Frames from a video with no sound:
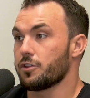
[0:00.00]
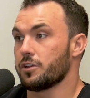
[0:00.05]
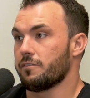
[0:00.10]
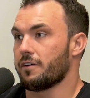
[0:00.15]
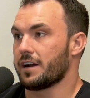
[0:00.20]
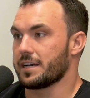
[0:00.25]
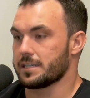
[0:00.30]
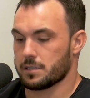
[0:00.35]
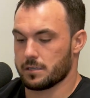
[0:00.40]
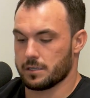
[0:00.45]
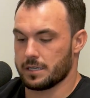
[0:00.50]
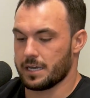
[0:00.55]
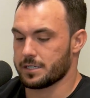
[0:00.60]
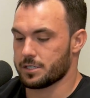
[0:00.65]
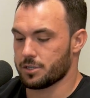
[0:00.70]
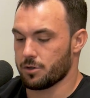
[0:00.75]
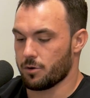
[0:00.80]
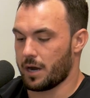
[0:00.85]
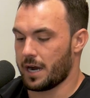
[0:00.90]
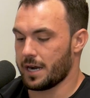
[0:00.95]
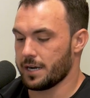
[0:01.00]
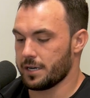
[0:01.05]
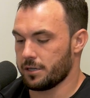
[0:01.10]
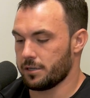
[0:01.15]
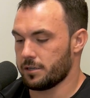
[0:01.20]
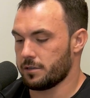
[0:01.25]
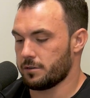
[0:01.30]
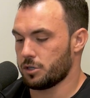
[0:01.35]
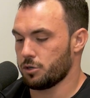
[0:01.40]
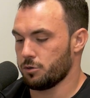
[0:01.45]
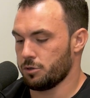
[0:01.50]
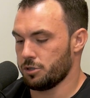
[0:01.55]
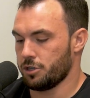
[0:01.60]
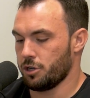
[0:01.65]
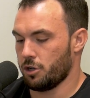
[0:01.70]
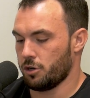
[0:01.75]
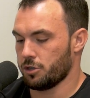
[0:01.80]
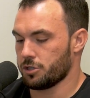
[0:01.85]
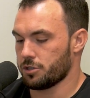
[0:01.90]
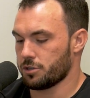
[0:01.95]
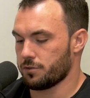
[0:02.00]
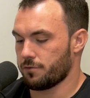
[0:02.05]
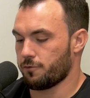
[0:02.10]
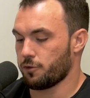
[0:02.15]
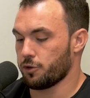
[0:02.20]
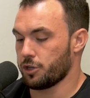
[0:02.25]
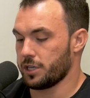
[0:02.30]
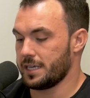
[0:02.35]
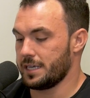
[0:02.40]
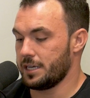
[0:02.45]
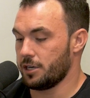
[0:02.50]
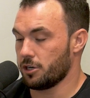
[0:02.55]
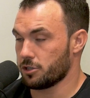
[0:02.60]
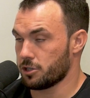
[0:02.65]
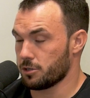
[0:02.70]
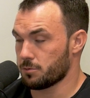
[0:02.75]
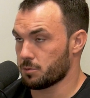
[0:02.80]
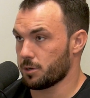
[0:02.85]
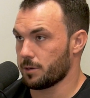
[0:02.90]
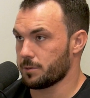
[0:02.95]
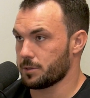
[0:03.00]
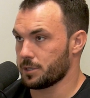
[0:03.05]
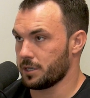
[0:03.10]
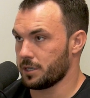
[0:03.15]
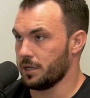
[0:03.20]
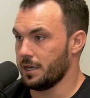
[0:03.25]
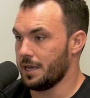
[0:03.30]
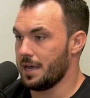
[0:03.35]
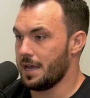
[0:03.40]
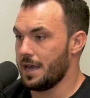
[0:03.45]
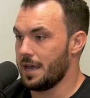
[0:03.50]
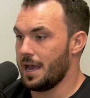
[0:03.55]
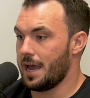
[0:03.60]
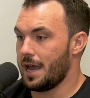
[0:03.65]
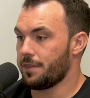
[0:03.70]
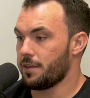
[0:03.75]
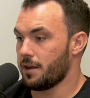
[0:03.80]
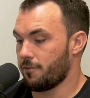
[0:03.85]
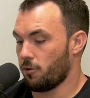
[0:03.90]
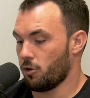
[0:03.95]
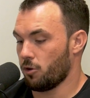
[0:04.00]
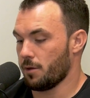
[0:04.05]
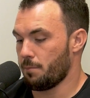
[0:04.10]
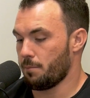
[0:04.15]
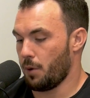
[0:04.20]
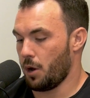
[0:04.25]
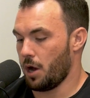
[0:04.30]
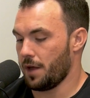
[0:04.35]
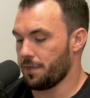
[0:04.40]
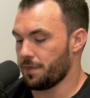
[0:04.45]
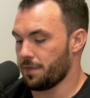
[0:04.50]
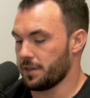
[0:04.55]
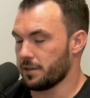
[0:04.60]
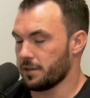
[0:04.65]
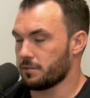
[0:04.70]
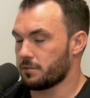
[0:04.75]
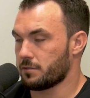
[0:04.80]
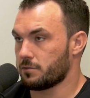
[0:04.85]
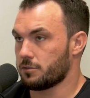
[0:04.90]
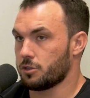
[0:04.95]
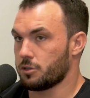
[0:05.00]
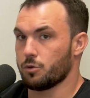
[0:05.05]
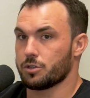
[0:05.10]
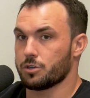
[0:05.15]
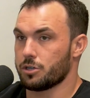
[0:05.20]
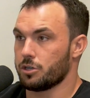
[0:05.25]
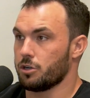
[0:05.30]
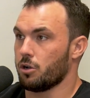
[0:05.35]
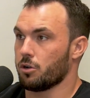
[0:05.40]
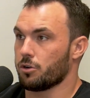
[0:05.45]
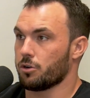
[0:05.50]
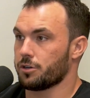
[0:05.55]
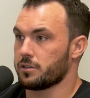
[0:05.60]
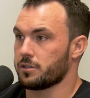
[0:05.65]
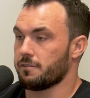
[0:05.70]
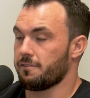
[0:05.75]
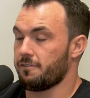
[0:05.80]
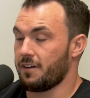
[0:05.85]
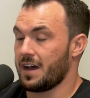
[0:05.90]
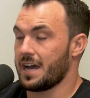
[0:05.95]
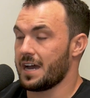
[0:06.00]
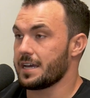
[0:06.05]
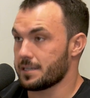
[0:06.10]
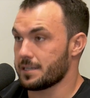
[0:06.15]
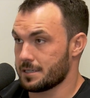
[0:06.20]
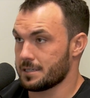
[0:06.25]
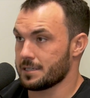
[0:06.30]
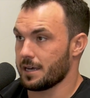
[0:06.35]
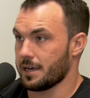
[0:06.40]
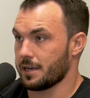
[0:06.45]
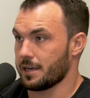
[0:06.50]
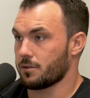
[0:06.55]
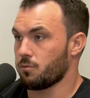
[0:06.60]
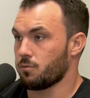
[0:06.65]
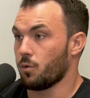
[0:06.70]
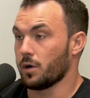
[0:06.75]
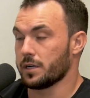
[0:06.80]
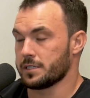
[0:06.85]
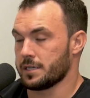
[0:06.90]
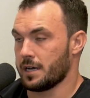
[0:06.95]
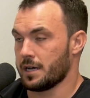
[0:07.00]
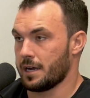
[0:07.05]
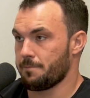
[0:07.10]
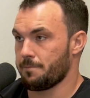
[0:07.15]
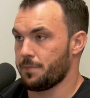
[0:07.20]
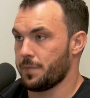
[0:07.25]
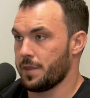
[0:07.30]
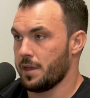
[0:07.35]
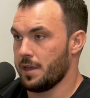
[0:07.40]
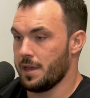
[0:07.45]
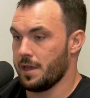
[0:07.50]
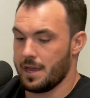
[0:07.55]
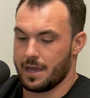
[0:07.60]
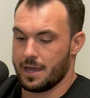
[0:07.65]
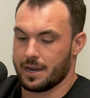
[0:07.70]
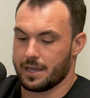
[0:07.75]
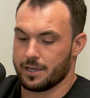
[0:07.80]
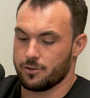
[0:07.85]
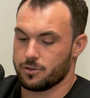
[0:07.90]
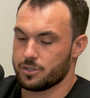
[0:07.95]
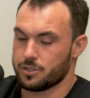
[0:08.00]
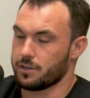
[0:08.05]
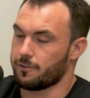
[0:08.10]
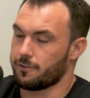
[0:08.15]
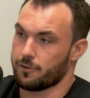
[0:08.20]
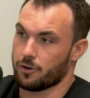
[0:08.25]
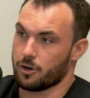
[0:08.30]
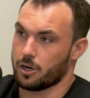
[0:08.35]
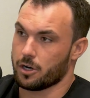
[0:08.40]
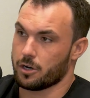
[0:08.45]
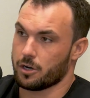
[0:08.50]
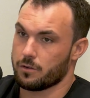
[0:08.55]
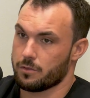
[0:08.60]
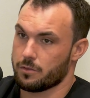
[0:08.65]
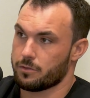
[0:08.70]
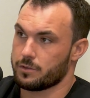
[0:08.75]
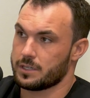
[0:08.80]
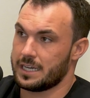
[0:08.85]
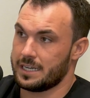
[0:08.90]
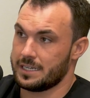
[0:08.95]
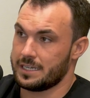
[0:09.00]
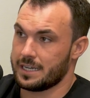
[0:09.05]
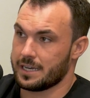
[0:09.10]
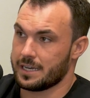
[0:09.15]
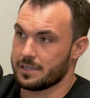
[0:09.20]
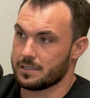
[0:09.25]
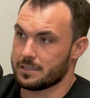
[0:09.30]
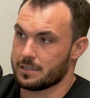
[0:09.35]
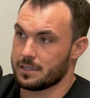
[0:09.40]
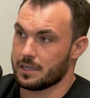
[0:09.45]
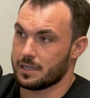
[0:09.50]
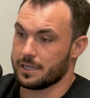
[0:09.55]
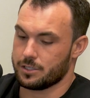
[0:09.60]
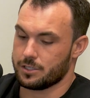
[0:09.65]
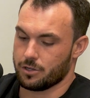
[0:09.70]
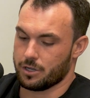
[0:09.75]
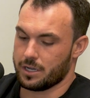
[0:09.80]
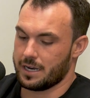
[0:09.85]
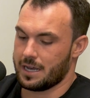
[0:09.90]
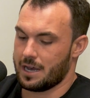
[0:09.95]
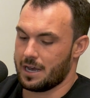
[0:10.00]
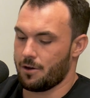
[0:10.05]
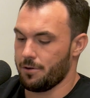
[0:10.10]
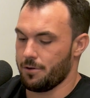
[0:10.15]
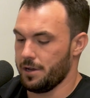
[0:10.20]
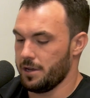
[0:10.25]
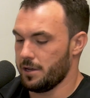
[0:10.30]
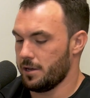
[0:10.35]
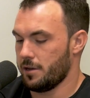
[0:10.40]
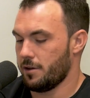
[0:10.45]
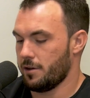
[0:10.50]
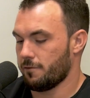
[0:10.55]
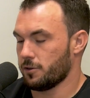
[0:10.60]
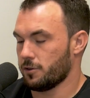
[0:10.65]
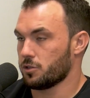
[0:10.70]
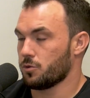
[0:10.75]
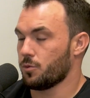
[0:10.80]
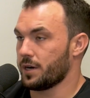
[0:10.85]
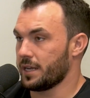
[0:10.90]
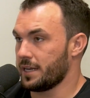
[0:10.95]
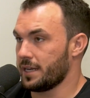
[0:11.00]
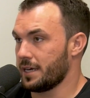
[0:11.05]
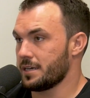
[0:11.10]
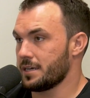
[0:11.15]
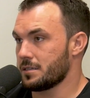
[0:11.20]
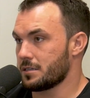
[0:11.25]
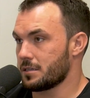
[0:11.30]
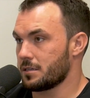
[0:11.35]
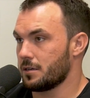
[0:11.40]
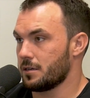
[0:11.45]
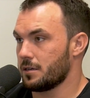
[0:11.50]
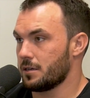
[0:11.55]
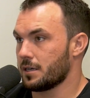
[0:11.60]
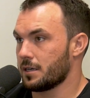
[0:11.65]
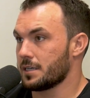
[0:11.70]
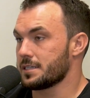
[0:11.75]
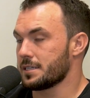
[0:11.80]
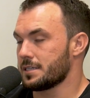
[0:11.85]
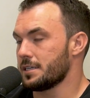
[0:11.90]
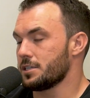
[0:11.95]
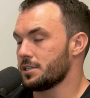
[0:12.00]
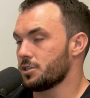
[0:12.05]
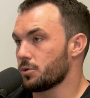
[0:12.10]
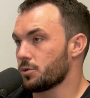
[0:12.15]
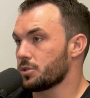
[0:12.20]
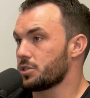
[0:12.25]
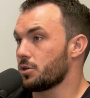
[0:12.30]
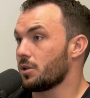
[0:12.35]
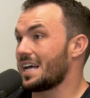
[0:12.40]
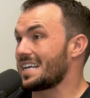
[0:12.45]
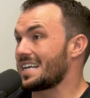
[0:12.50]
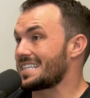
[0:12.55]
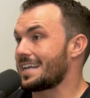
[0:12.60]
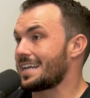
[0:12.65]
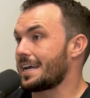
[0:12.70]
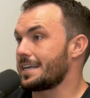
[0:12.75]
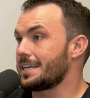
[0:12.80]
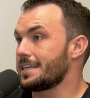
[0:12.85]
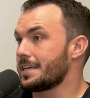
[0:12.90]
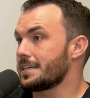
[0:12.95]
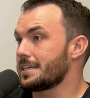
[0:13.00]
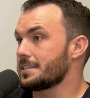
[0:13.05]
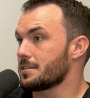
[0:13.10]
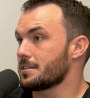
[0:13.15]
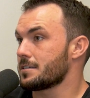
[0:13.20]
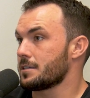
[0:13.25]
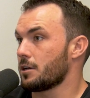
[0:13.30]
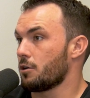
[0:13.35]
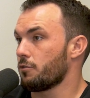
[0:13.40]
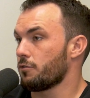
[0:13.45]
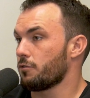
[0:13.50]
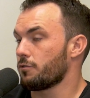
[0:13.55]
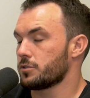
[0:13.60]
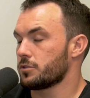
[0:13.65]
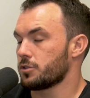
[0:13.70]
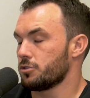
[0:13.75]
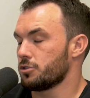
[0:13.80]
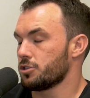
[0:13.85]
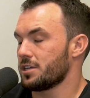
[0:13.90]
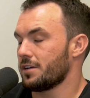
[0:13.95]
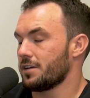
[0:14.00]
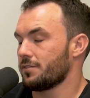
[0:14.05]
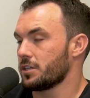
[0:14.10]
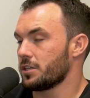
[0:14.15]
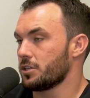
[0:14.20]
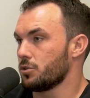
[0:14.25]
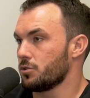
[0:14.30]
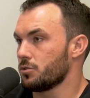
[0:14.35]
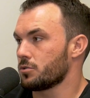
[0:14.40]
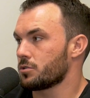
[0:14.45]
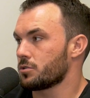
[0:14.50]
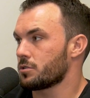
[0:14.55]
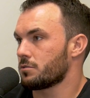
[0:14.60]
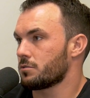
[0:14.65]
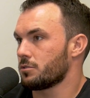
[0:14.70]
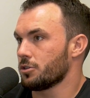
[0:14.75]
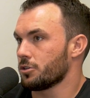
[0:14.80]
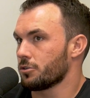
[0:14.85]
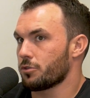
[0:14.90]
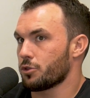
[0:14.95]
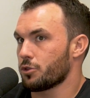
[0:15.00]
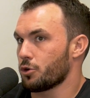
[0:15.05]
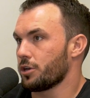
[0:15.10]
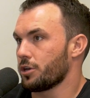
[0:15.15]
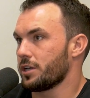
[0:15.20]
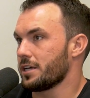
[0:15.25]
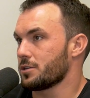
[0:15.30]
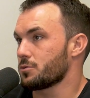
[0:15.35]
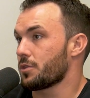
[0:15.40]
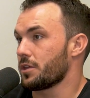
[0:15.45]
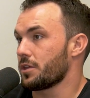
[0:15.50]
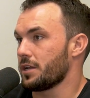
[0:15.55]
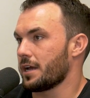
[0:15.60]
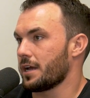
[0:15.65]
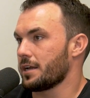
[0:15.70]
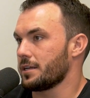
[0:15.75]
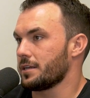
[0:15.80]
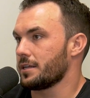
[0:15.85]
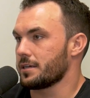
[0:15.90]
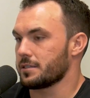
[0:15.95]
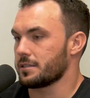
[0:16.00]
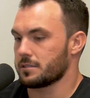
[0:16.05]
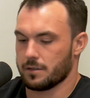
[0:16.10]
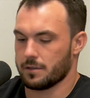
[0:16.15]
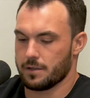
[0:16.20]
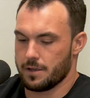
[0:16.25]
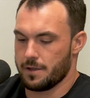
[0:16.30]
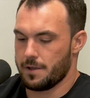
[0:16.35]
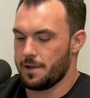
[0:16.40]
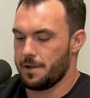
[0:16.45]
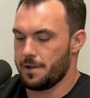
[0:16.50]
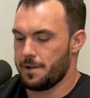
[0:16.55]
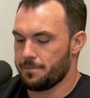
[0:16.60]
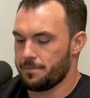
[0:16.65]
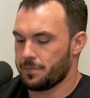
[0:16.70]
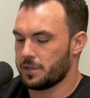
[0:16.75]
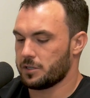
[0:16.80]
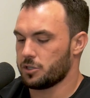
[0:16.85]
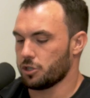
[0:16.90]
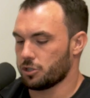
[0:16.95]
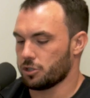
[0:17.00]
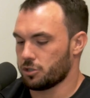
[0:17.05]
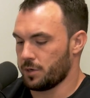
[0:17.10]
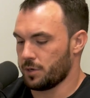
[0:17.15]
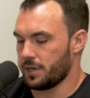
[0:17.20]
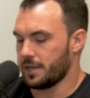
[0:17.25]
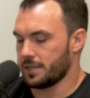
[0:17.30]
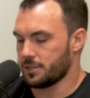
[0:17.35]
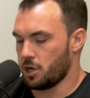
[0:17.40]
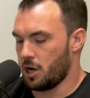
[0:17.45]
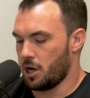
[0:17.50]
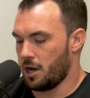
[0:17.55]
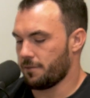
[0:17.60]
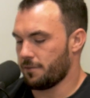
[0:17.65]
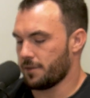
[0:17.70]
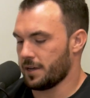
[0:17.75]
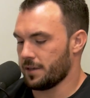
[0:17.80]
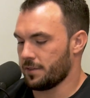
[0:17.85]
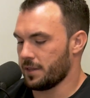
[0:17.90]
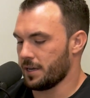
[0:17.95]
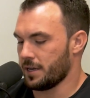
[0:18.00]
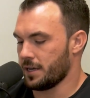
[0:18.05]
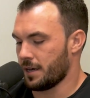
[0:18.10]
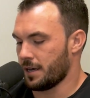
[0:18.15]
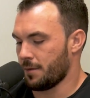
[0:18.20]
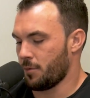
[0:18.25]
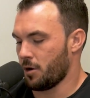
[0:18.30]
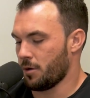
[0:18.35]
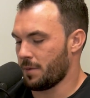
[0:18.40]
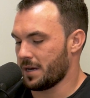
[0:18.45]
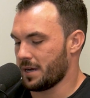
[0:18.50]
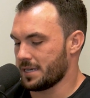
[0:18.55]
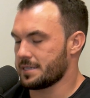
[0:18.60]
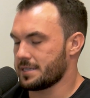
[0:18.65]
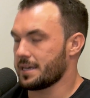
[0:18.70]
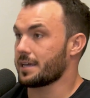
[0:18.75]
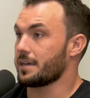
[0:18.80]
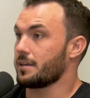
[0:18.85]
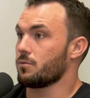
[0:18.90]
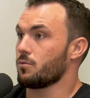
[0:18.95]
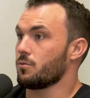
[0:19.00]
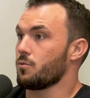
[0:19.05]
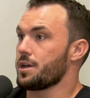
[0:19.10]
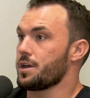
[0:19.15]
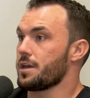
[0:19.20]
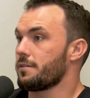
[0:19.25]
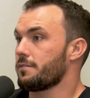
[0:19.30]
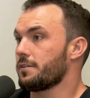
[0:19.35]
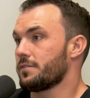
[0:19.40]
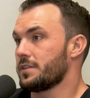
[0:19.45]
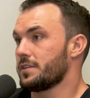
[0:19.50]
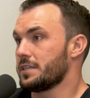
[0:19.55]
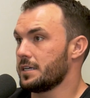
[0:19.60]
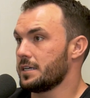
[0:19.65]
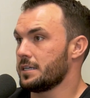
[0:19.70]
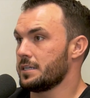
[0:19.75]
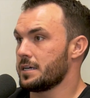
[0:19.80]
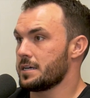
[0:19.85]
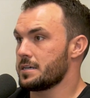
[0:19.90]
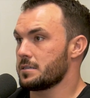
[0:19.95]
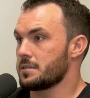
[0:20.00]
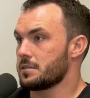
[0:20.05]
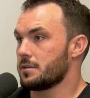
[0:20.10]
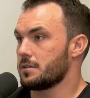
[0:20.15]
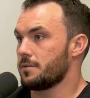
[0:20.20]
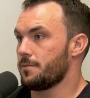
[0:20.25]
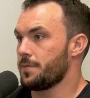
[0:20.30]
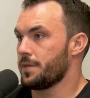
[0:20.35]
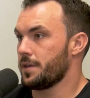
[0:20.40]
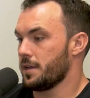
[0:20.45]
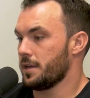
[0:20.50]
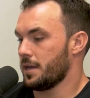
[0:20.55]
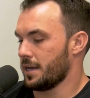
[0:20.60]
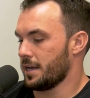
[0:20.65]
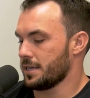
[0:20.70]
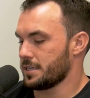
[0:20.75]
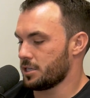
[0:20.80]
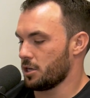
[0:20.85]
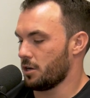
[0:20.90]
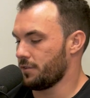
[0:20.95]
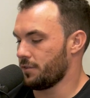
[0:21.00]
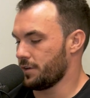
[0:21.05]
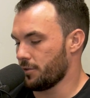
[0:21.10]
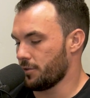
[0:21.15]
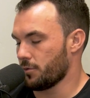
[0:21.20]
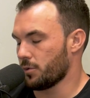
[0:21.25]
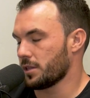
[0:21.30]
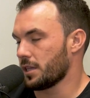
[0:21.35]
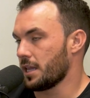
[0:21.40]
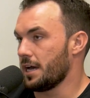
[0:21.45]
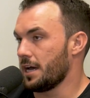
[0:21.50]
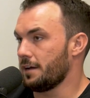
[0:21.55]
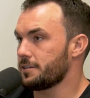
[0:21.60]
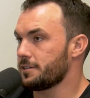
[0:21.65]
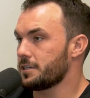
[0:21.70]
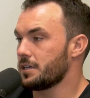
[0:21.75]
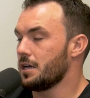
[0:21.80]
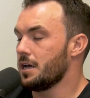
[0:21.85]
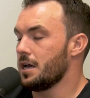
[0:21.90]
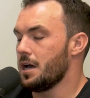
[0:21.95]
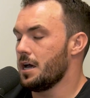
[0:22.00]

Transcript: For the device, yeah. So I did $200 for the year subscription, and then I've only bought the $200 device set one time, and I used it for 10 days. Then I took it out for 20 days because the sensor will still last 90 days itself. So you just have to use your 30 days within 90 days. Took 20 days off, and then I'm on my second wave of the 10 days. I still have another one left.